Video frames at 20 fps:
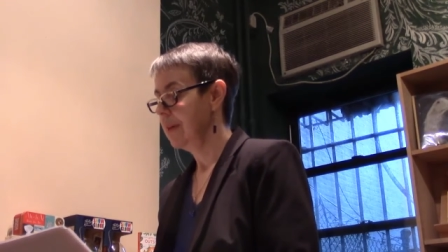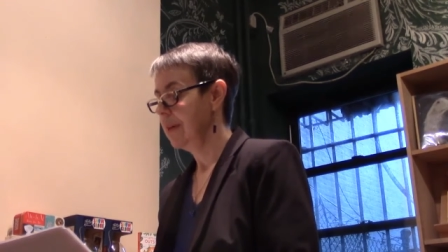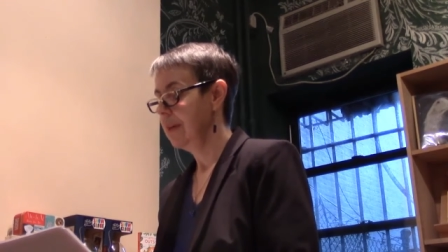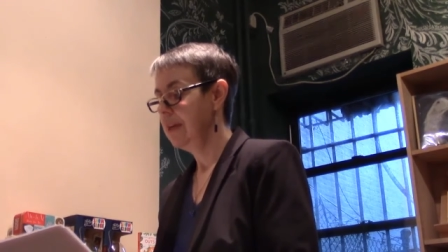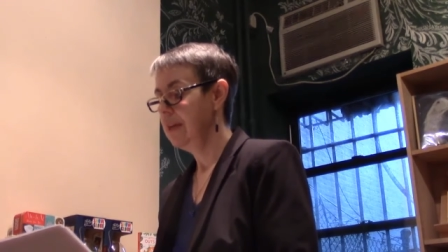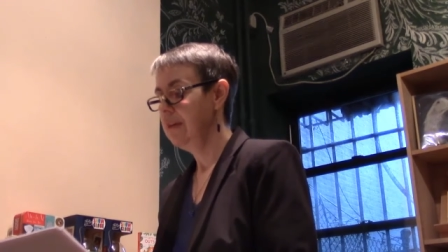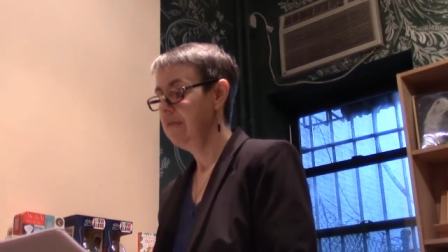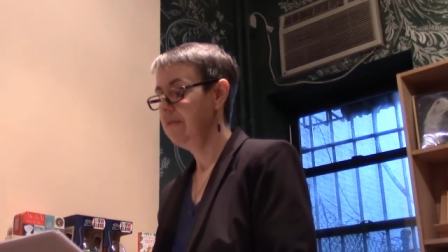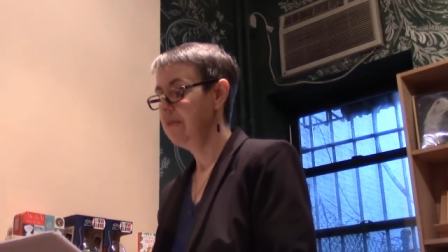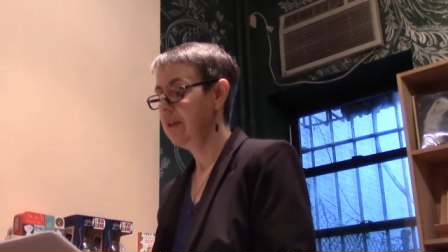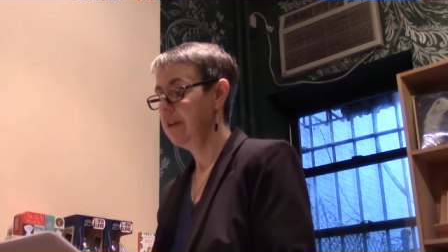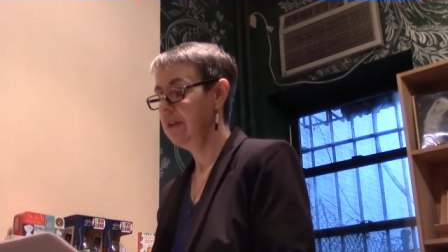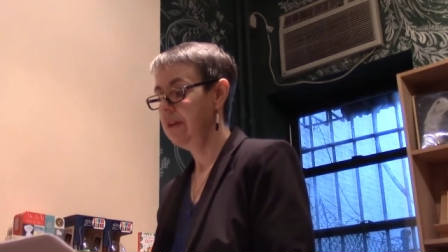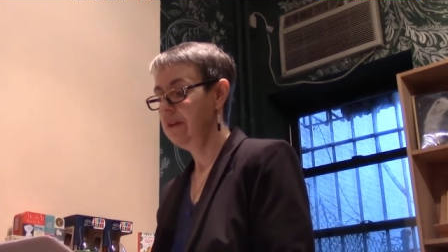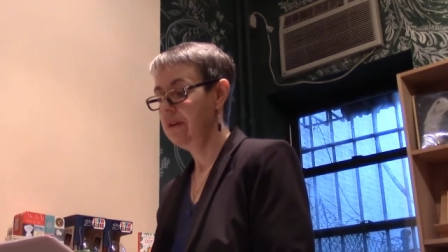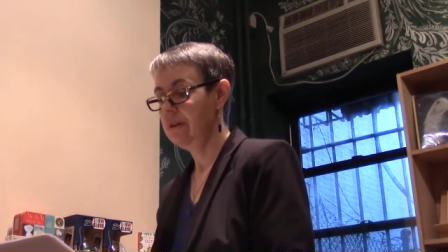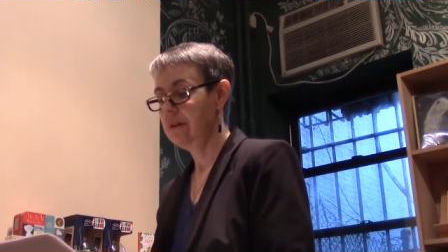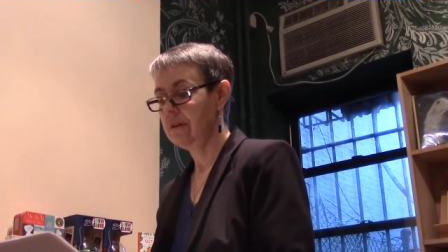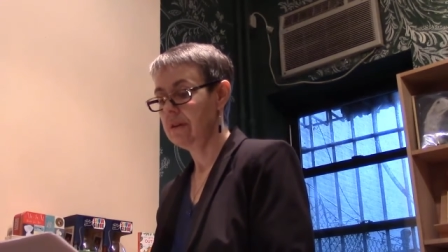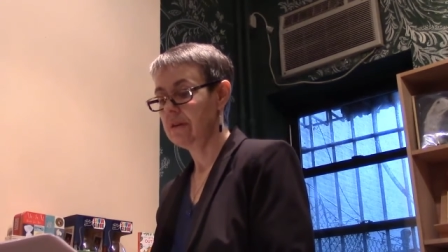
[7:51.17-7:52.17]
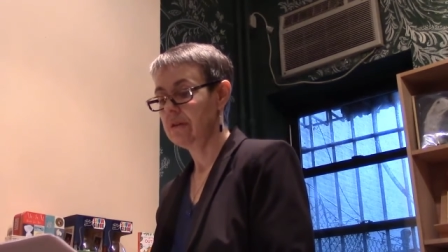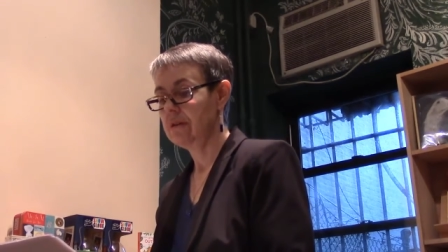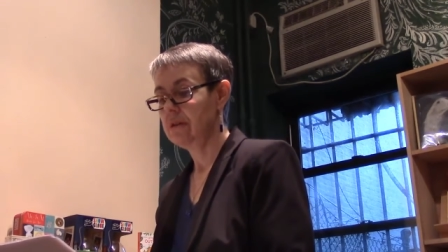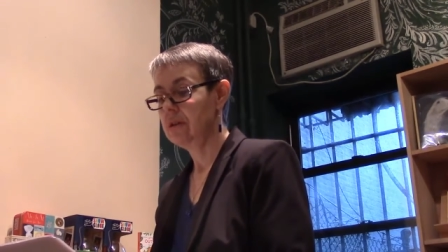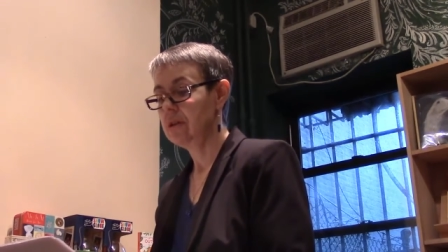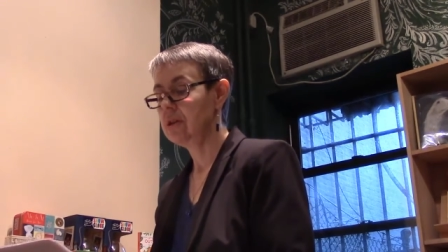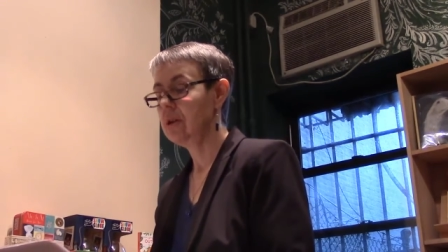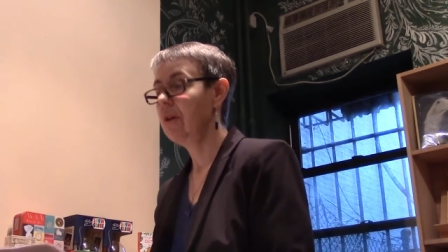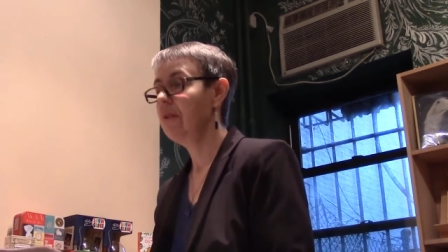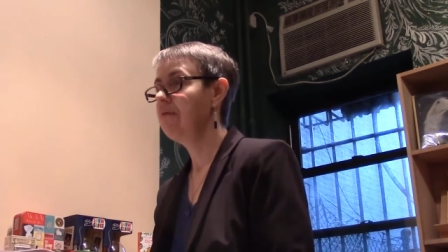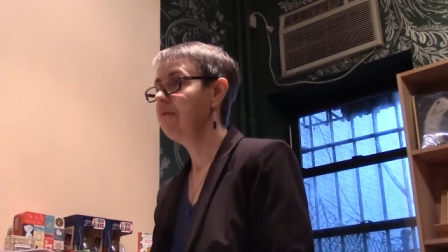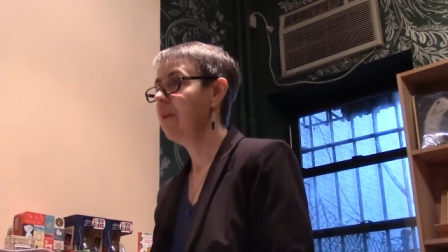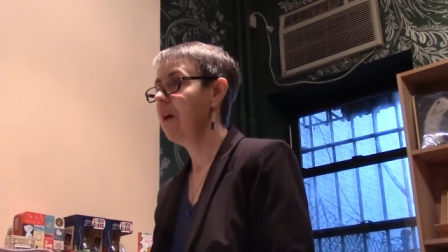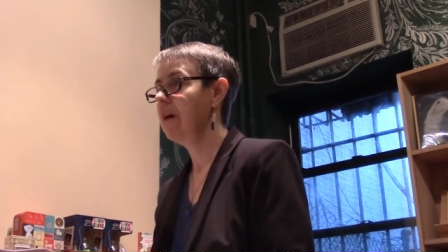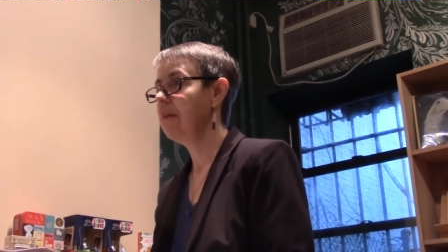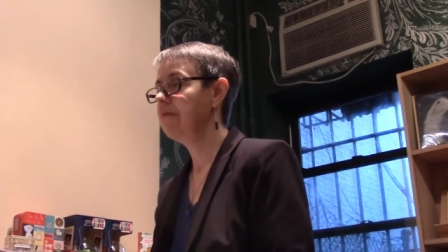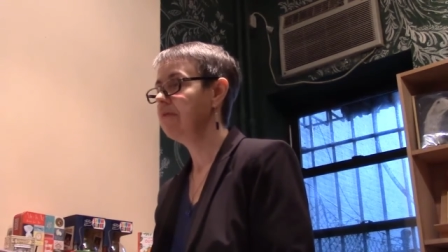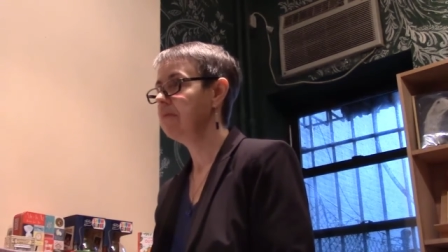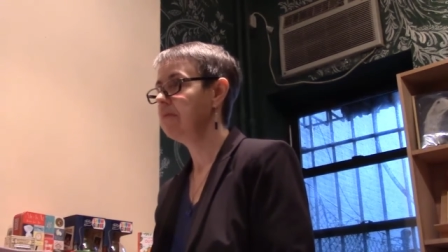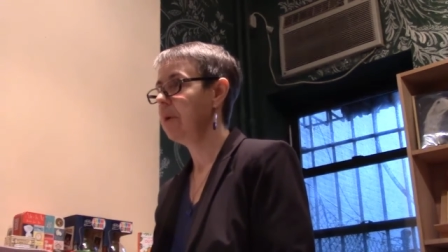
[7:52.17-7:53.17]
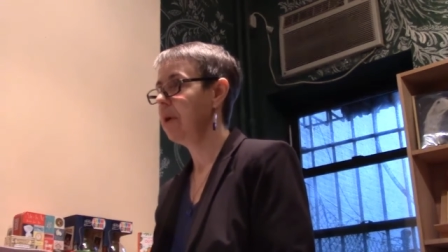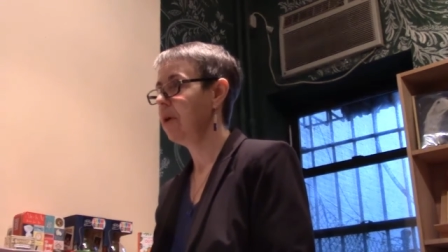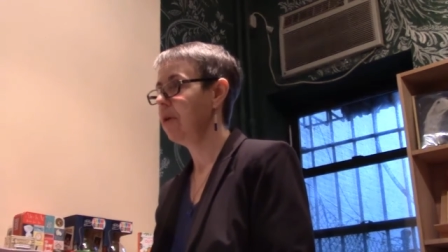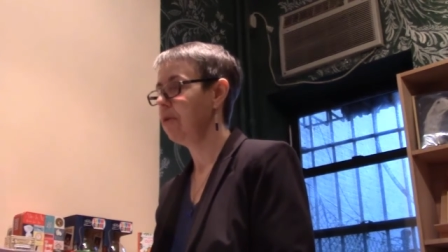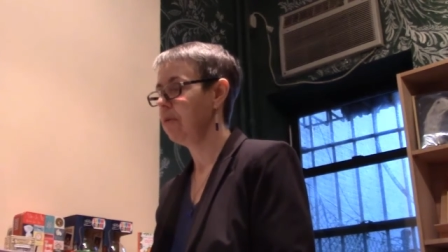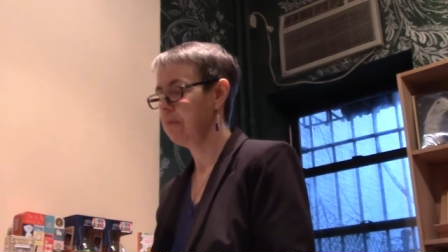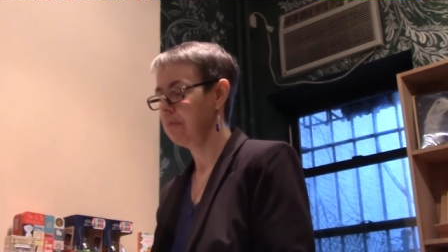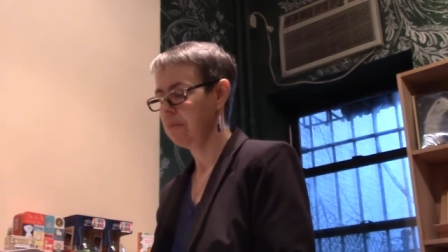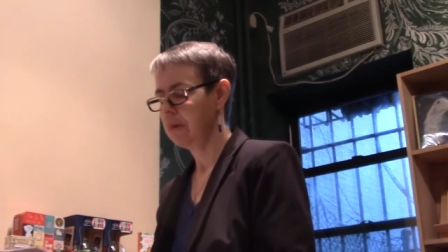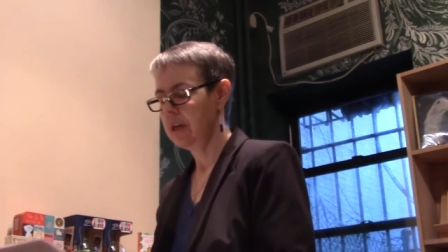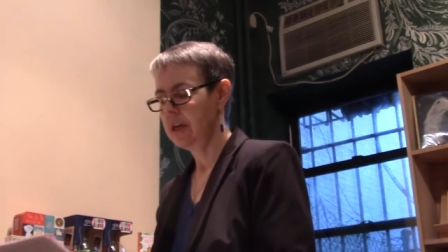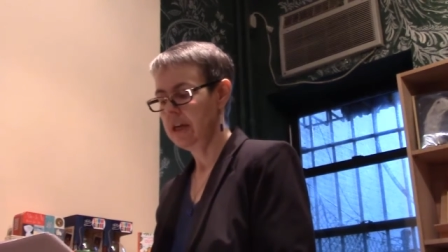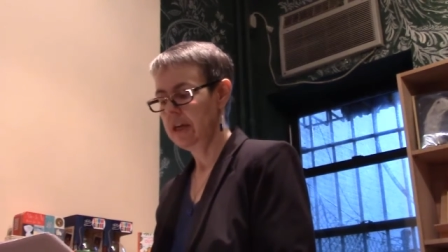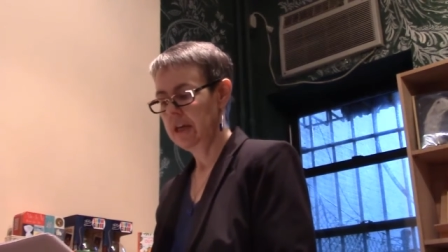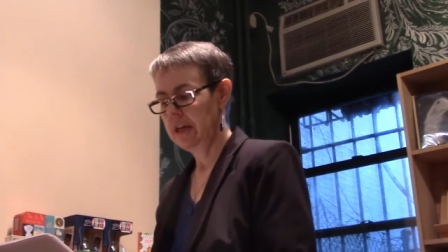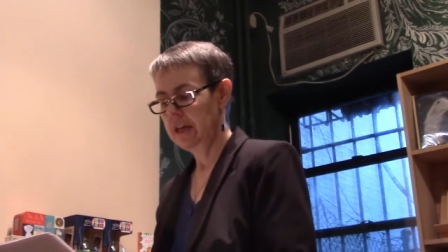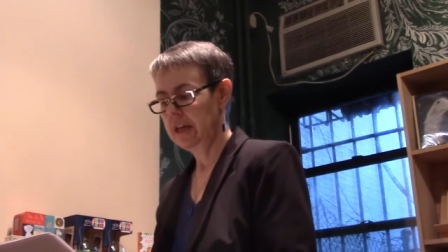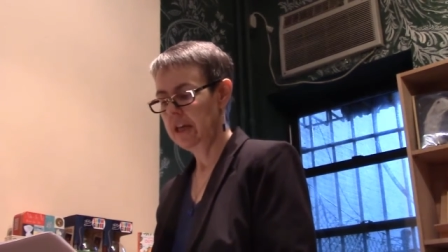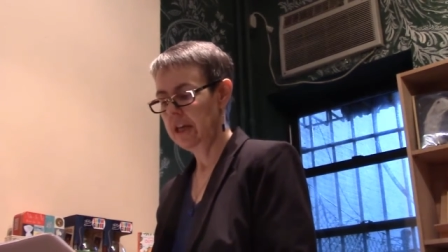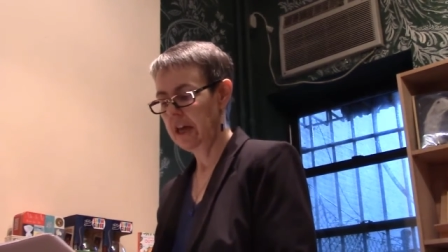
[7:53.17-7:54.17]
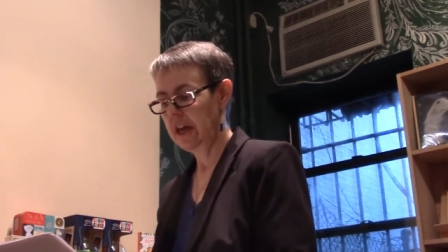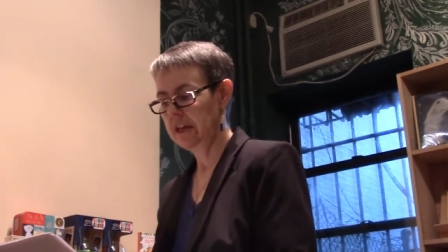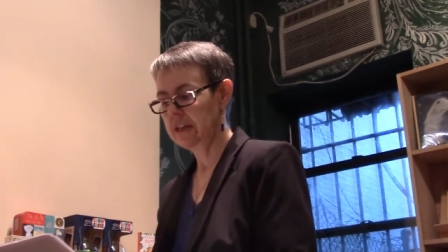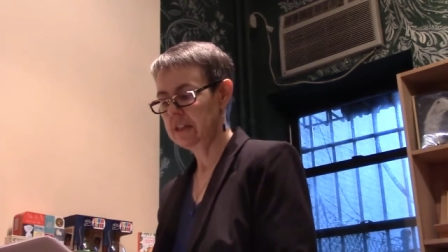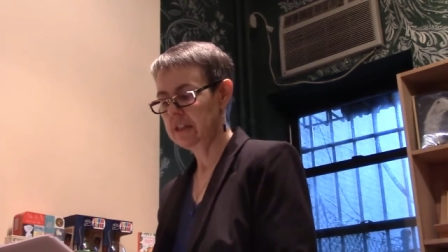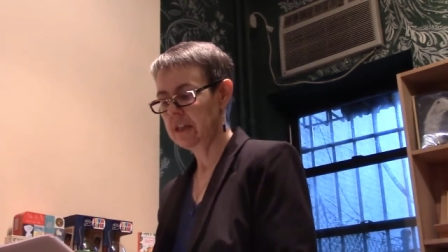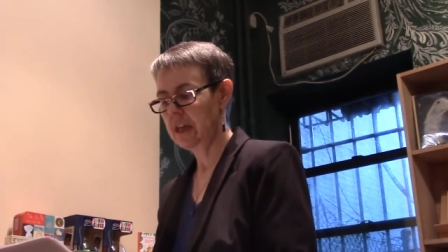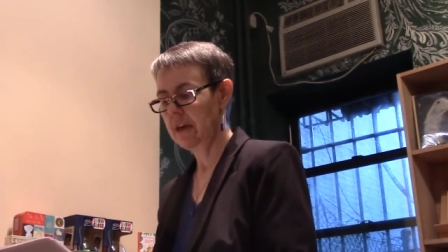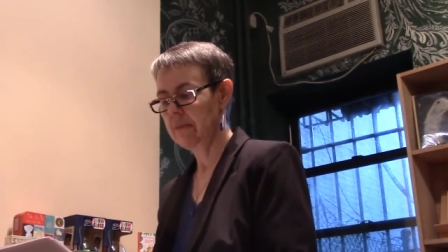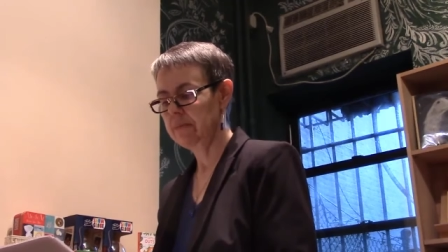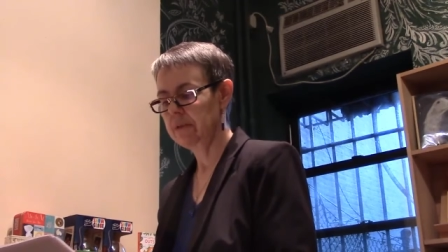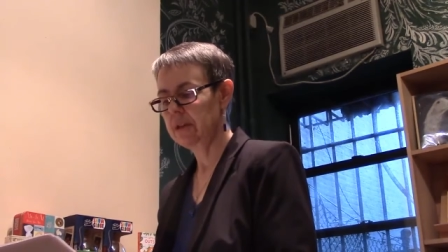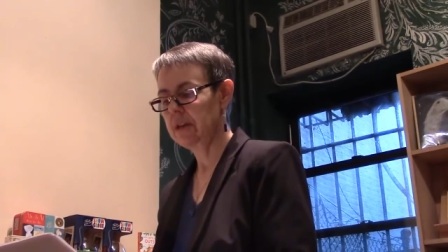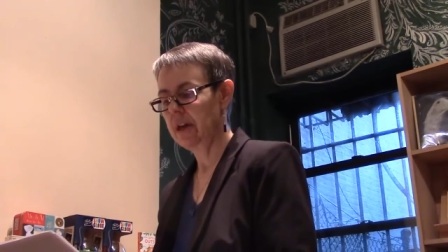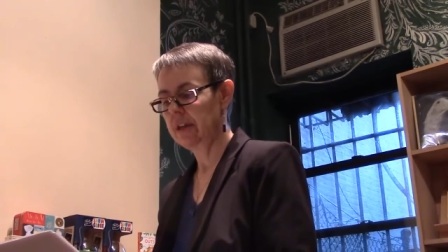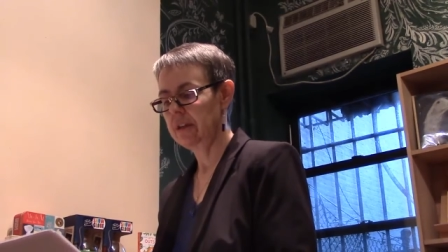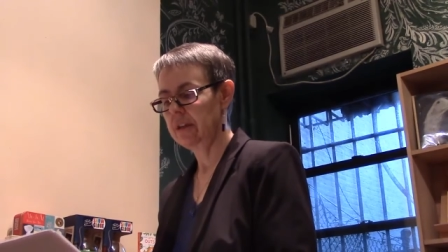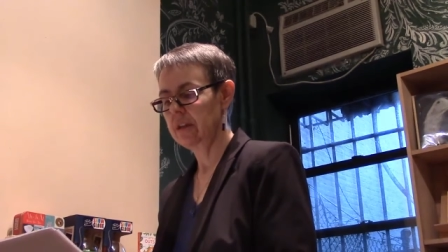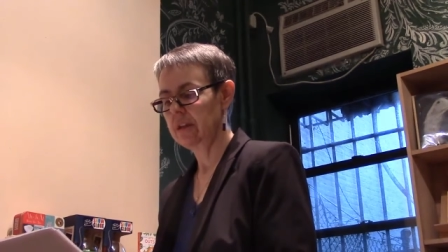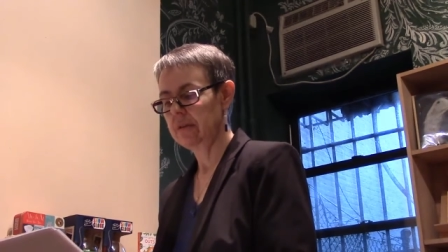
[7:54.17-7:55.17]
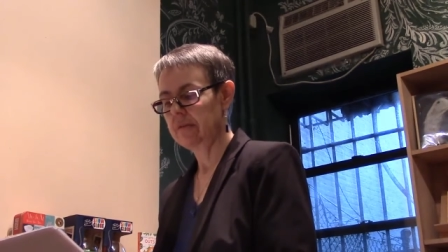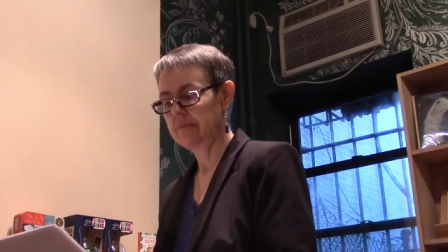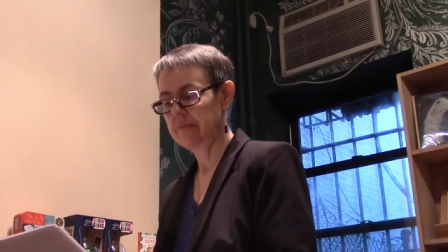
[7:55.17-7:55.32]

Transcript: Even here, so far from home, he had escaped nothing.